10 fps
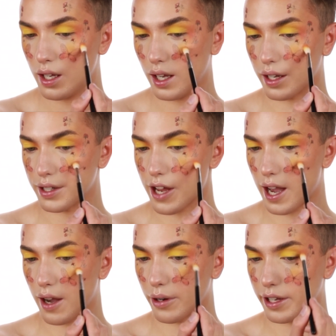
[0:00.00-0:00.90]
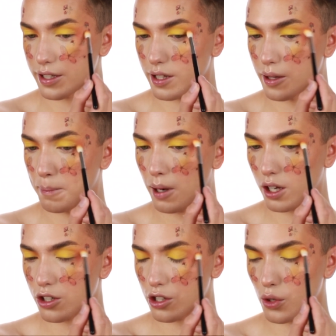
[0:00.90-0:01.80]
and down into the
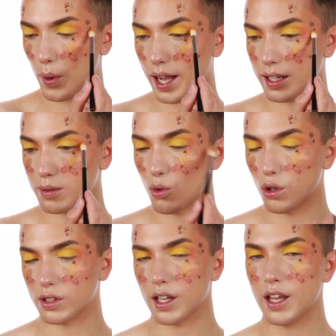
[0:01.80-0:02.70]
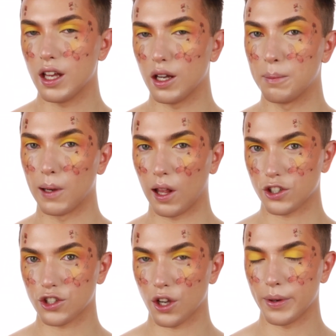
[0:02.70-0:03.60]
blush, so it acts more as the
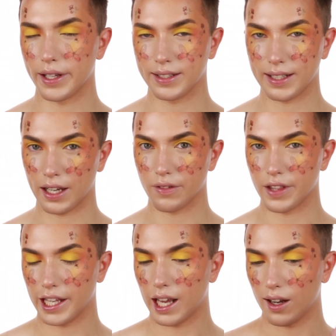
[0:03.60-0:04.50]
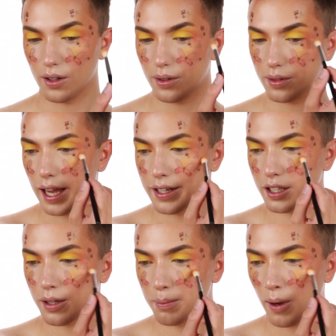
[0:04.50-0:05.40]
blush tone instead of the yellow. And
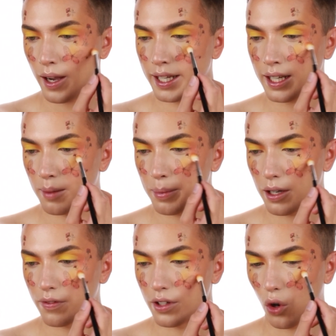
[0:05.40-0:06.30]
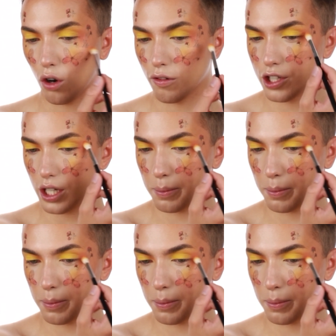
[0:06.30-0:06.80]
combining a bit of an orangey